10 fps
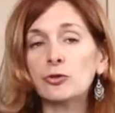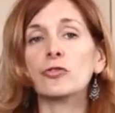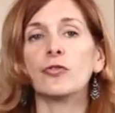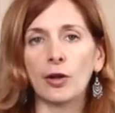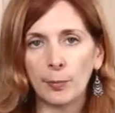just
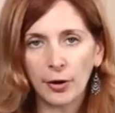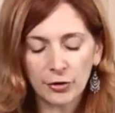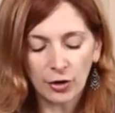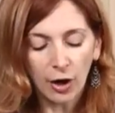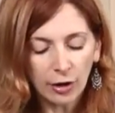fall apart.
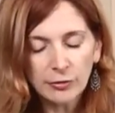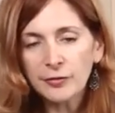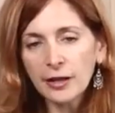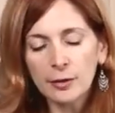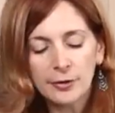All of the
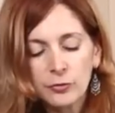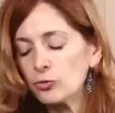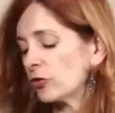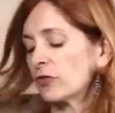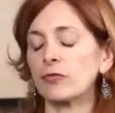elements would
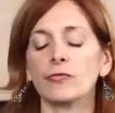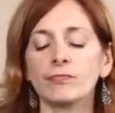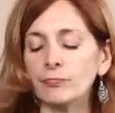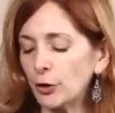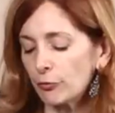just,
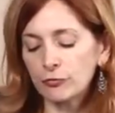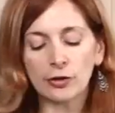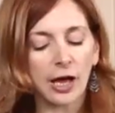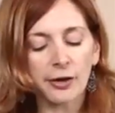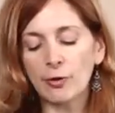you know,
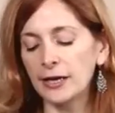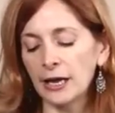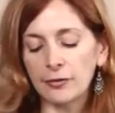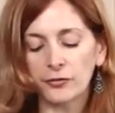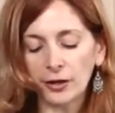fly right out
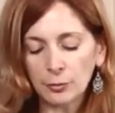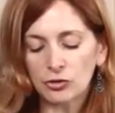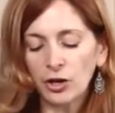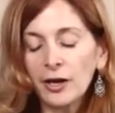of the sandwich.